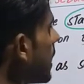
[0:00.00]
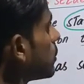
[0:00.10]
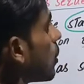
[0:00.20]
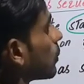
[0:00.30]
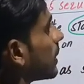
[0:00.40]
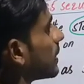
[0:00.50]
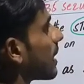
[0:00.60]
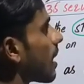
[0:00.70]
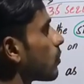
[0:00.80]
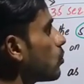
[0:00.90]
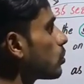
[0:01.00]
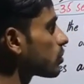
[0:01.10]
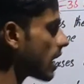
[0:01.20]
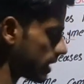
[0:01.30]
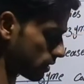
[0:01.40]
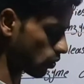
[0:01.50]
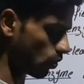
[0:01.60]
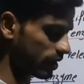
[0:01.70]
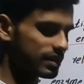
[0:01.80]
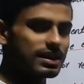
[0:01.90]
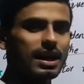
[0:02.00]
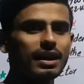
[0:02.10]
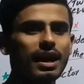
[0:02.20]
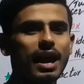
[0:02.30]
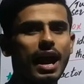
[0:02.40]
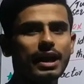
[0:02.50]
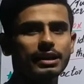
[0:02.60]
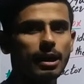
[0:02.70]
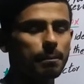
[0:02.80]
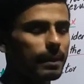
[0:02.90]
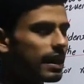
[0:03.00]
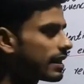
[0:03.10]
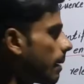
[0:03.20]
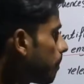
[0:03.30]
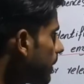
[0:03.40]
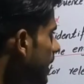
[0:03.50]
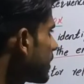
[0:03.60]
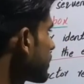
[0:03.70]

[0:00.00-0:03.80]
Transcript: As you know that there are two strands, codex strand and template